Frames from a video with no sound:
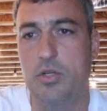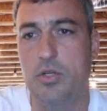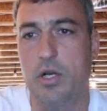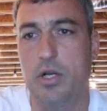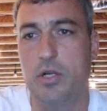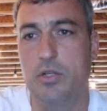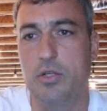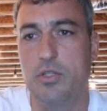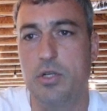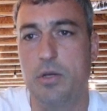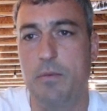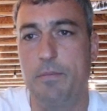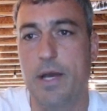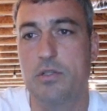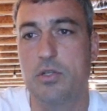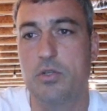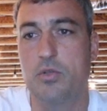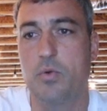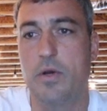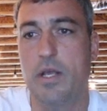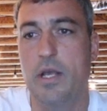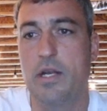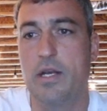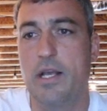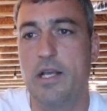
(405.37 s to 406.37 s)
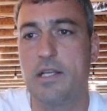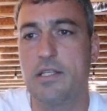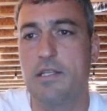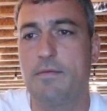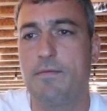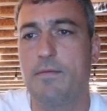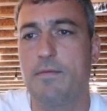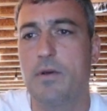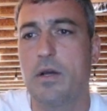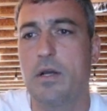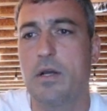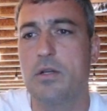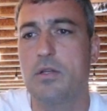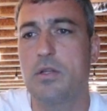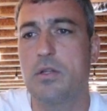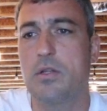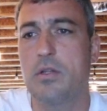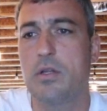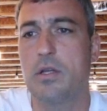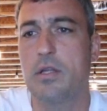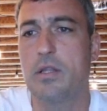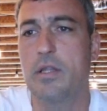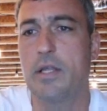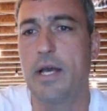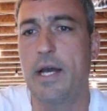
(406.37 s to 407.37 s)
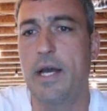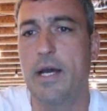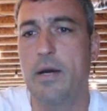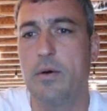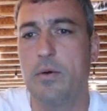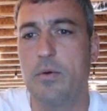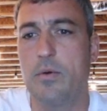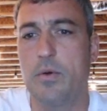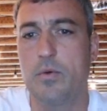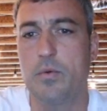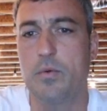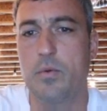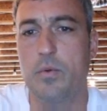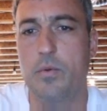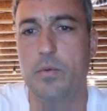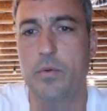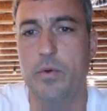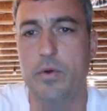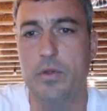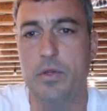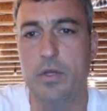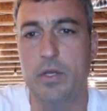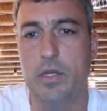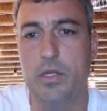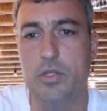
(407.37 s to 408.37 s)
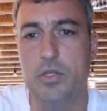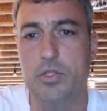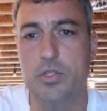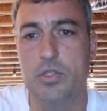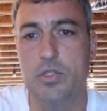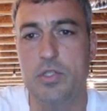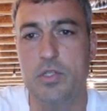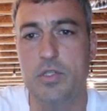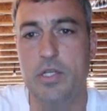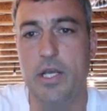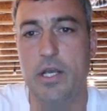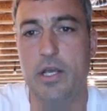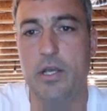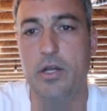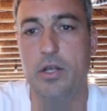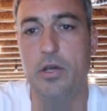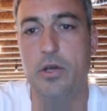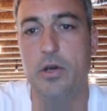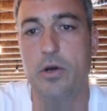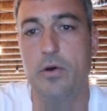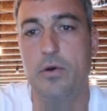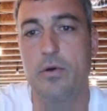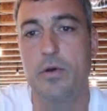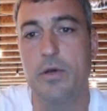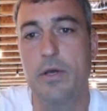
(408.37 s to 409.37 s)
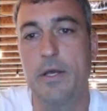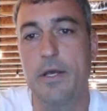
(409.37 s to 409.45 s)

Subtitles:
back to the 28 days. I forgot to look at that when we were looking just a second ago.